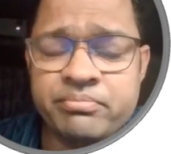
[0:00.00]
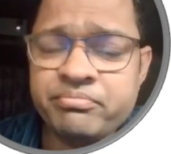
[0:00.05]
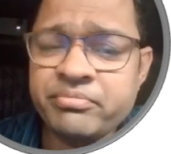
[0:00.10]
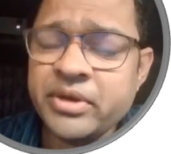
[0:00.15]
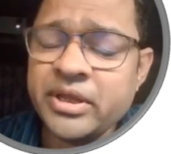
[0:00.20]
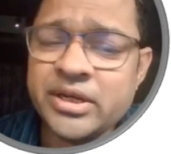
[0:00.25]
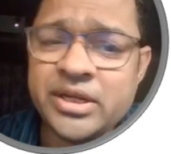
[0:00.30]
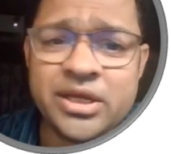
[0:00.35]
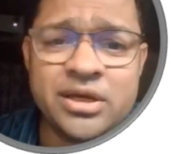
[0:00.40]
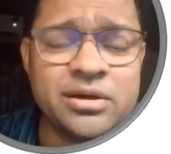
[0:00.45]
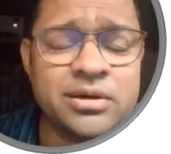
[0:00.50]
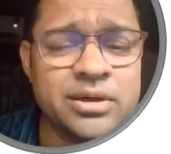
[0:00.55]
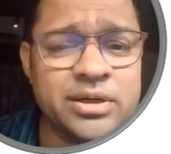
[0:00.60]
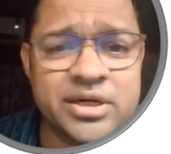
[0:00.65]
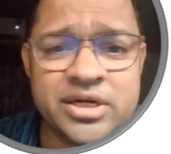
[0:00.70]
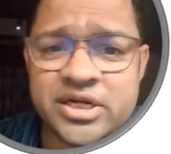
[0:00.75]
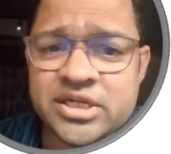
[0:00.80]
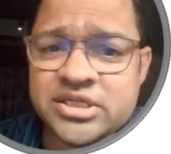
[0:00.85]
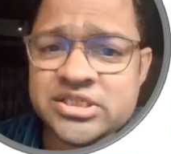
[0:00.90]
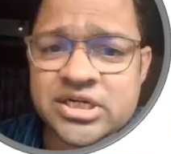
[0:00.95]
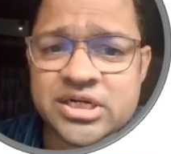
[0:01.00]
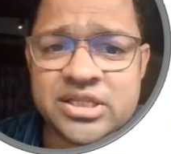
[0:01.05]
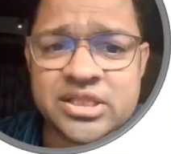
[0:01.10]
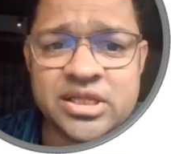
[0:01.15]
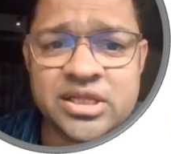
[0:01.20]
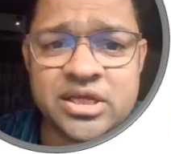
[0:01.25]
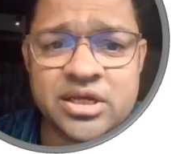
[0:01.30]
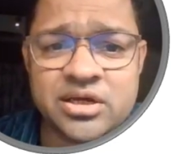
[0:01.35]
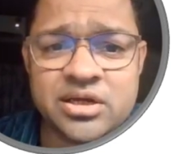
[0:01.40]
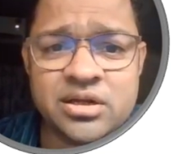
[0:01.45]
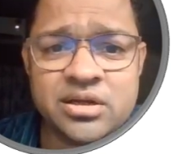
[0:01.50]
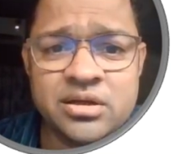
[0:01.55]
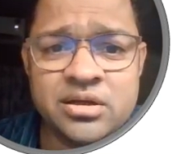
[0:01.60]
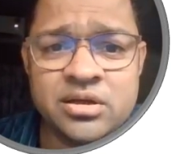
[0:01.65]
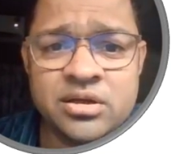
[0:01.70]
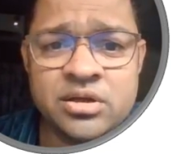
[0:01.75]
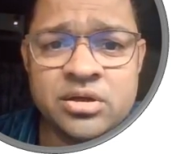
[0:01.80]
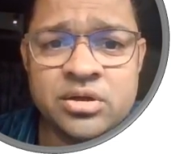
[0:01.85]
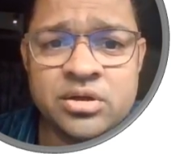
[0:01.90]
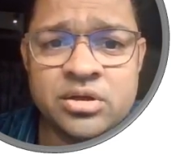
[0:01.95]
Many countries are there,
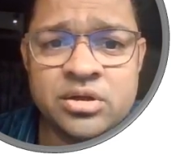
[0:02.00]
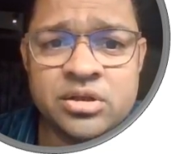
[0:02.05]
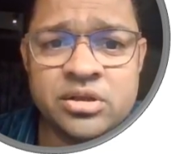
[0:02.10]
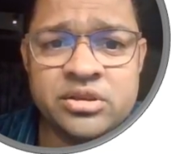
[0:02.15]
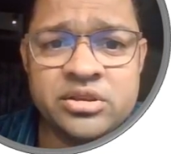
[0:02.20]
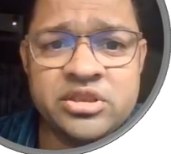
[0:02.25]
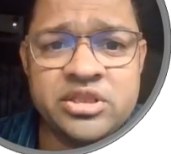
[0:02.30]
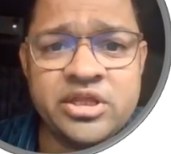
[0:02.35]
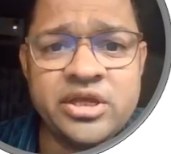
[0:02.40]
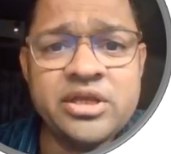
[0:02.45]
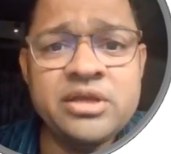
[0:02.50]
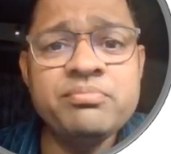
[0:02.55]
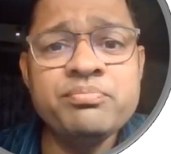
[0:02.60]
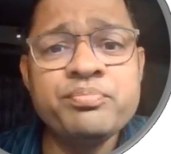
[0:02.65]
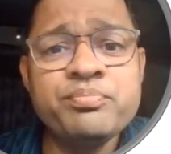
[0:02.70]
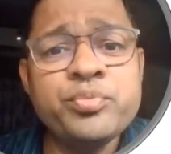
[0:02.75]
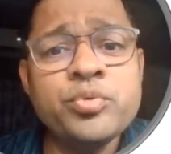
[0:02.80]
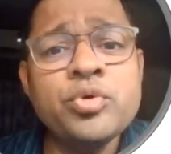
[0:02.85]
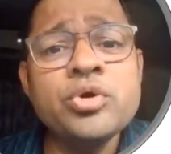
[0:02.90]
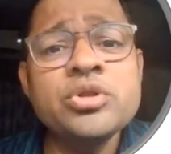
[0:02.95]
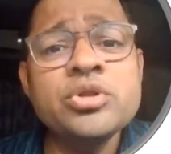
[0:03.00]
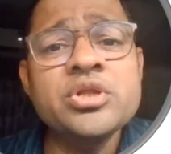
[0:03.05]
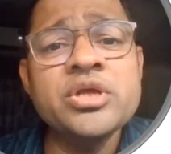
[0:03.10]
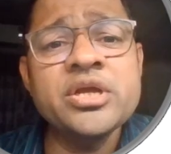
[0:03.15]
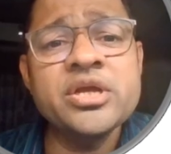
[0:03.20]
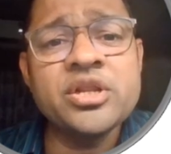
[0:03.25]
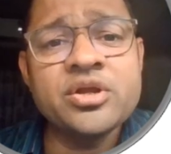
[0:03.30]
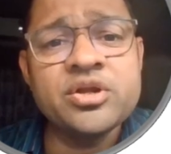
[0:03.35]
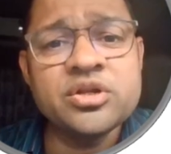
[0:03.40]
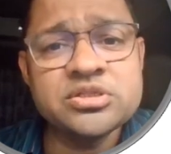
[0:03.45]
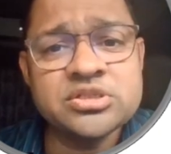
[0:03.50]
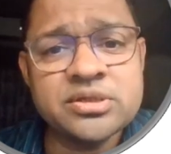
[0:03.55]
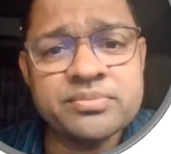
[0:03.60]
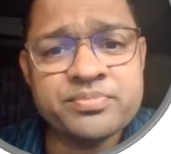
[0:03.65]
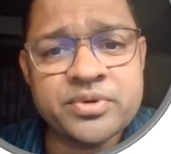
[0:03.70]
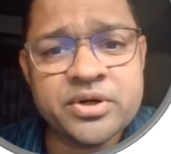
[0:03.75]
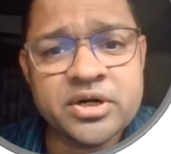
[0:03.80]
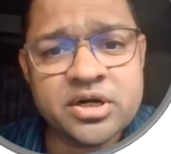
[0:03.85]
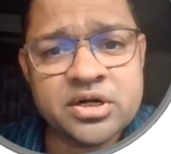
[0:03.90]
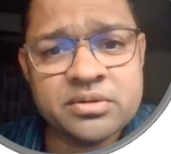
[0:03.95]
they import the agriculture
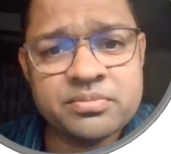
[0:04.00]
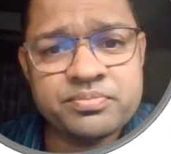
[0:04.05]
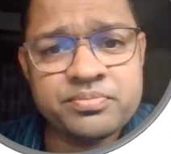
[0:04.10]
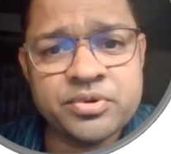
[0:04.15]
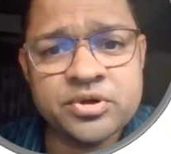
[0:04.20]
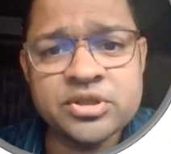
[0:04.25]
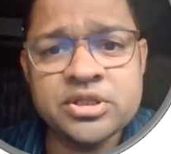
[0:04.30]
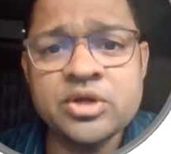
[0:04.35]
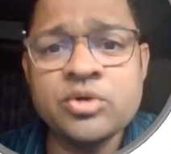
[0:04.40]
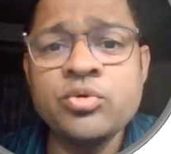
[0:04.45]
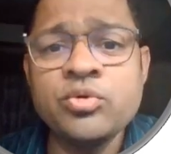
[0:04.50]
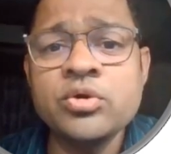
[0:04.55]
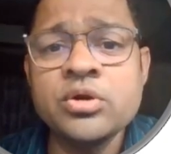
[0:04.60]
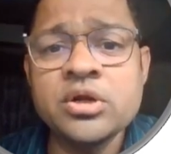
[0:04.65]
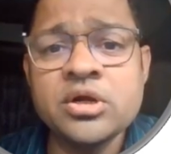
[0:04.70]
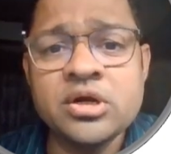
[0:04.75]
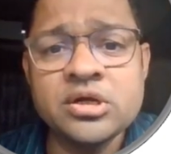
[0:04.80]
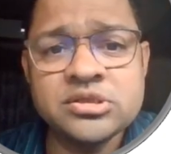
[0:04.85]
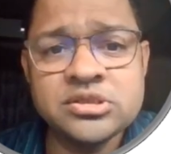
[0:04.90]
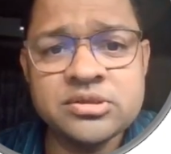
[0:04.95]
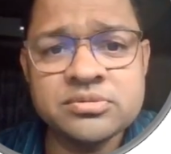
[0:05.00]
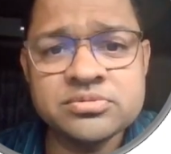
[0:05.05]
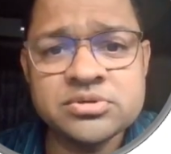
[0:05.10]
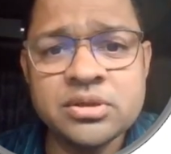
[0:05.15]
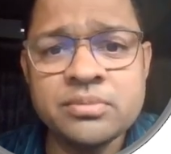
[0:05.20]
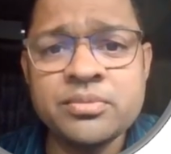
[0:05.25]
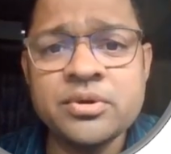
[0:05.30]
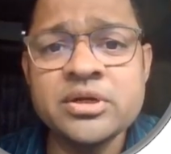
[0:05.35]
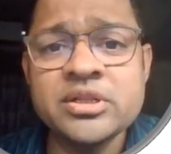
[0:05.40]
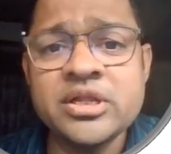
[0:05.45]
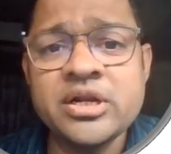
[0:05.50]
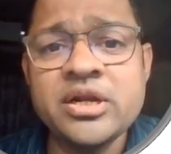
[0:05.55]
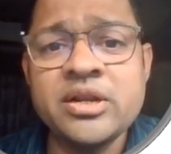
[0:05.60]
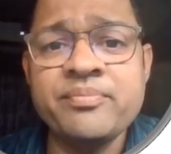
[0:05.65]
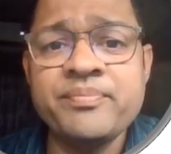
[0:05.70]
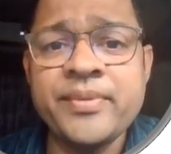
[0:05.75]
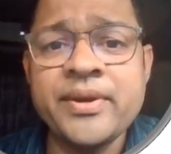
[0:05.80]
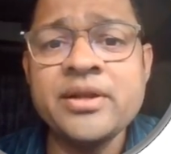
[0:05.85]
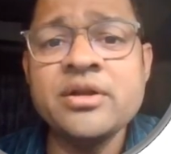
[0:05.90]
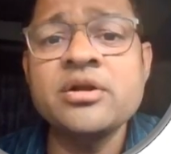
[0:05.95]
product for their own consumption, but they
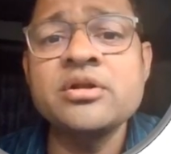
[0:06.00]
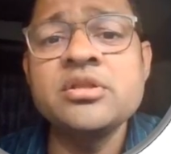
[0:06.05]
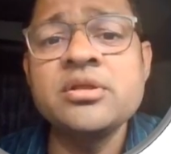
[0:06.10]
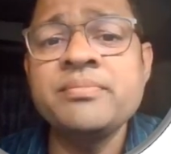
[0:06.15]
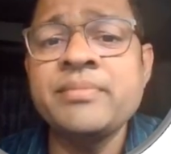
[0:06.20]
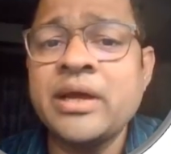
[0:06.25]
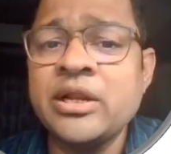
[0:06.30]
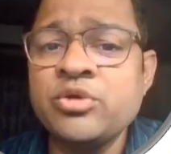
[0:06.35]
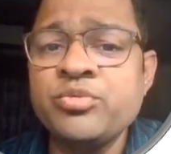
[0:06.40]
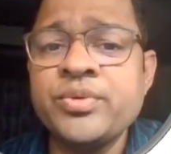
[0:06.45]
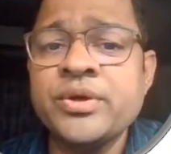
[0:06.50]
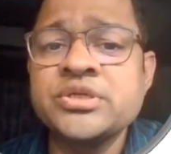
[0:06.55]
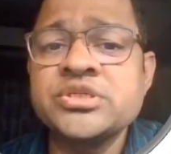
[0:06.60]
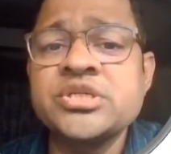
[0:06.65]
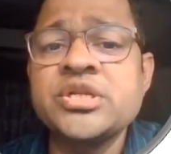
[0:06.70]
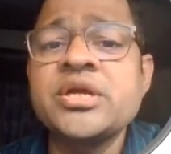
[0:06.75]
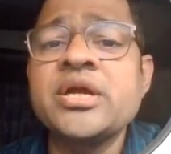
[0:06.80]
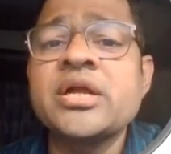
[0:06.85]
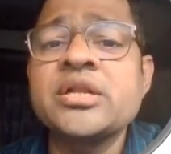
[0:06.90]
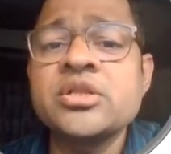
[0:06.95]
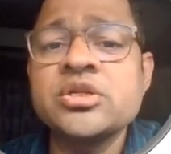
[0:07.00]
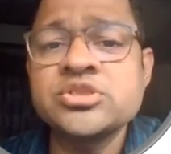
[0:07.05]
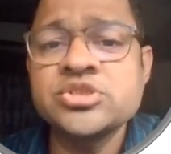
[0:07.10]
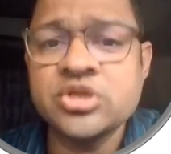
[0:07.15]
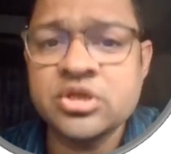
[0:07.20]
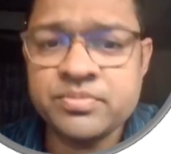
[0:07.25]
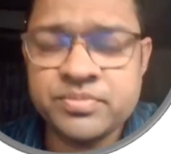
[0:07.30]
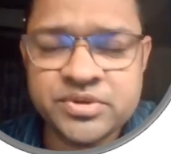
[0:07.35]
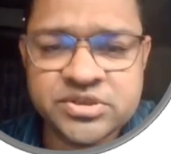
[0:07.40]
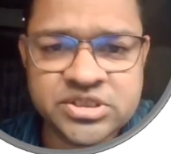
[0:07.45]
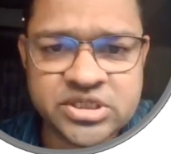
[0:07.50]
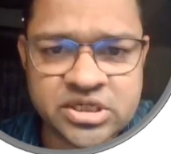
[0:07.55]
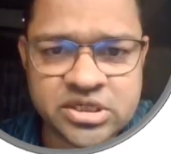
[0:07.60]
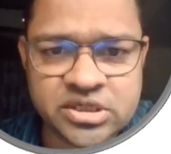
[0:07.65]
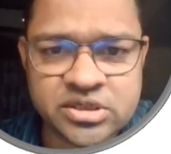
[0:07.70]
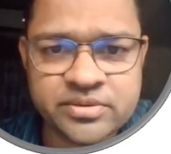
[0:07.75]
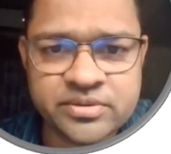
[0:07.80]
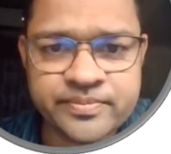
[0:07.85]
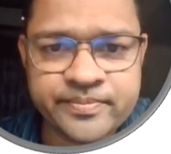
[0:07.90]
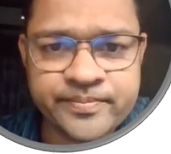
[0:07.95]
depend on the manufacturing and the service
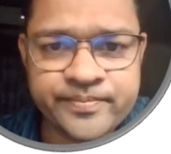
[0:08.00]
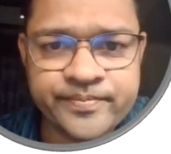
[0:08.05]
sector.